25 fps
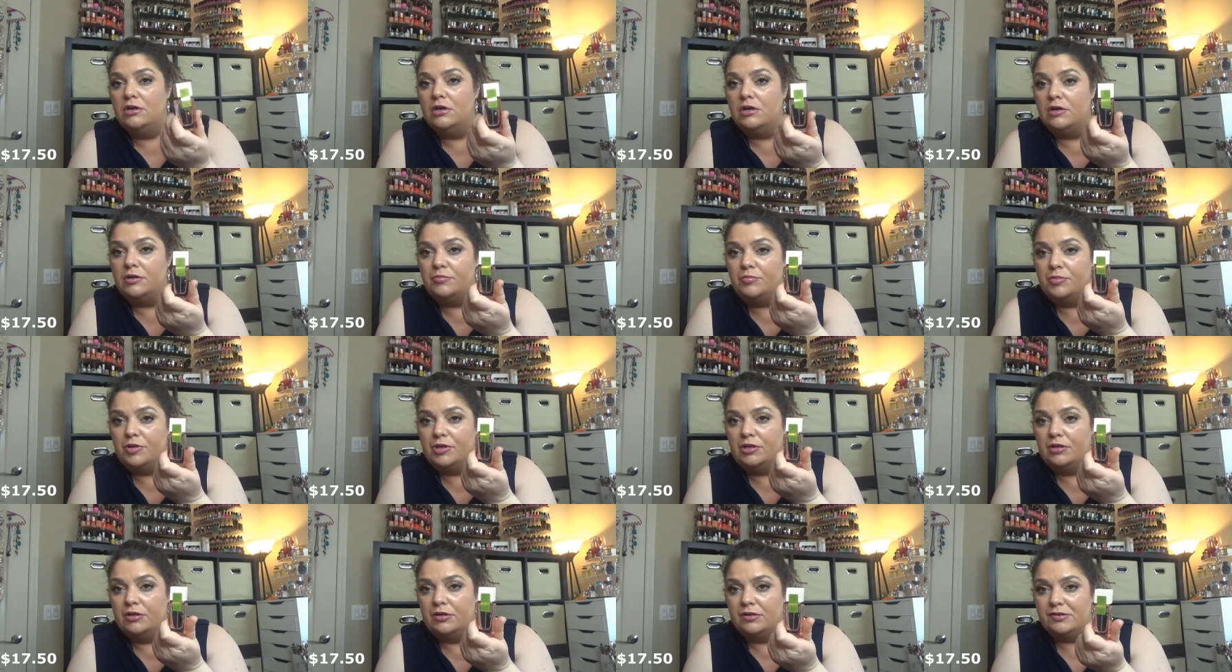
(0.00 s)
a
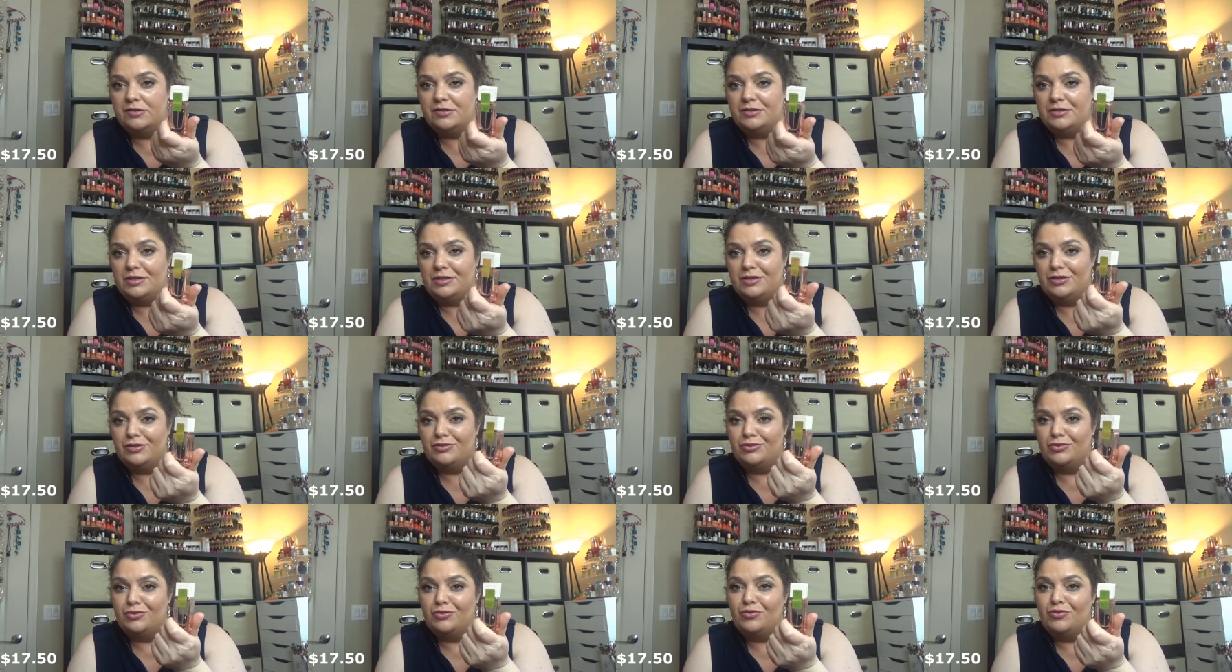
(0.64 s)
bigger
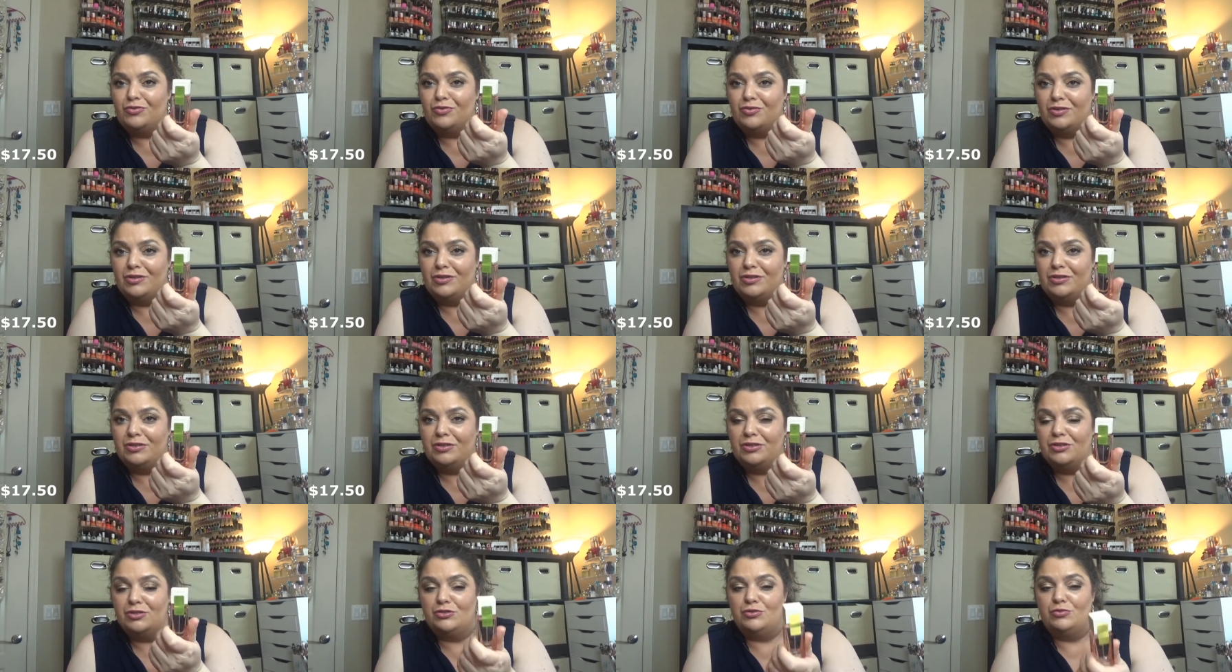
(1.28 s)
size of uh,
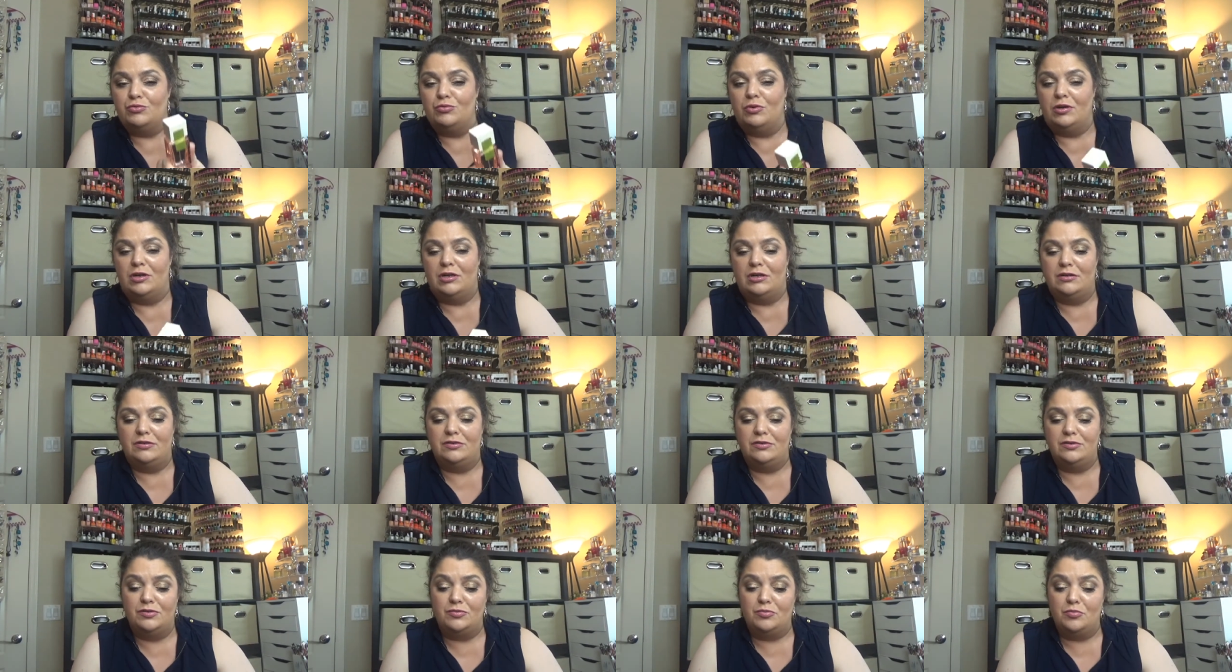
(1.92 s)
this
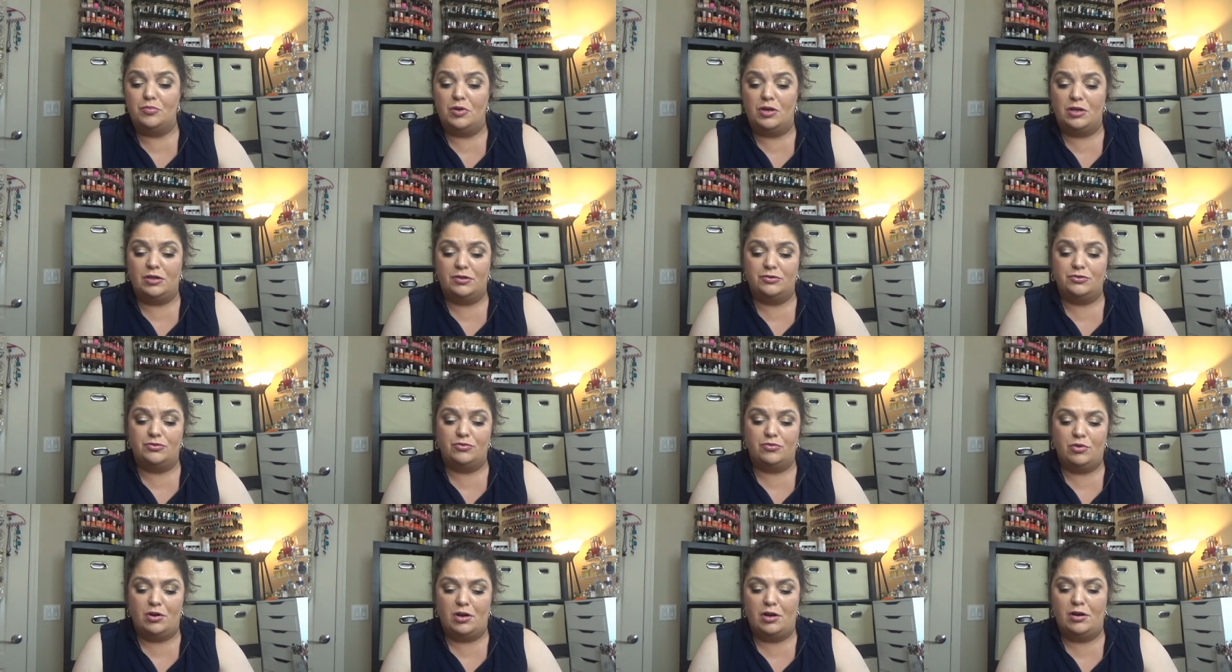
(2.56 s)
one
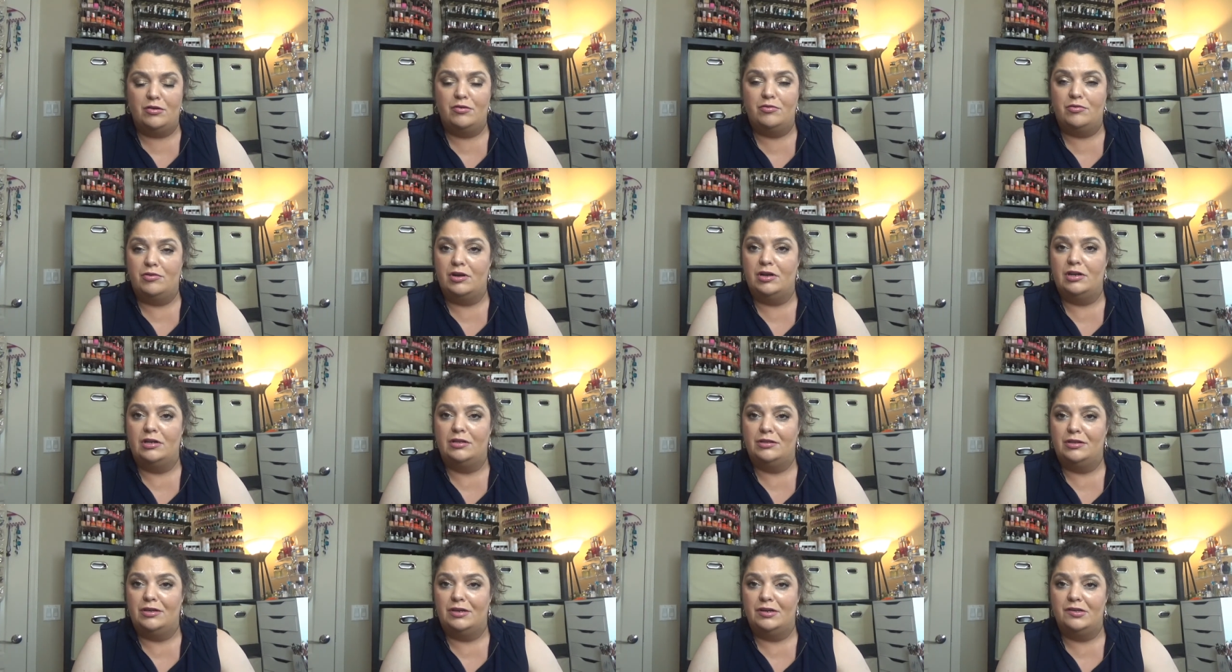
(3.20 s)
smells really
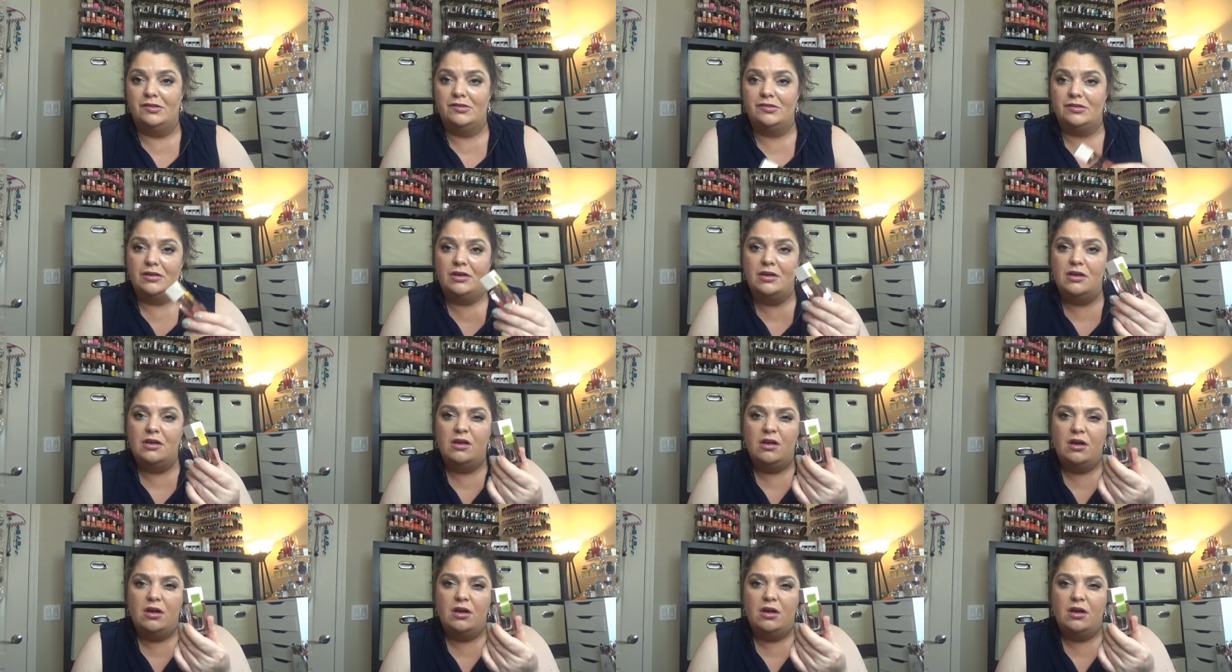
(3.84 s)
really nice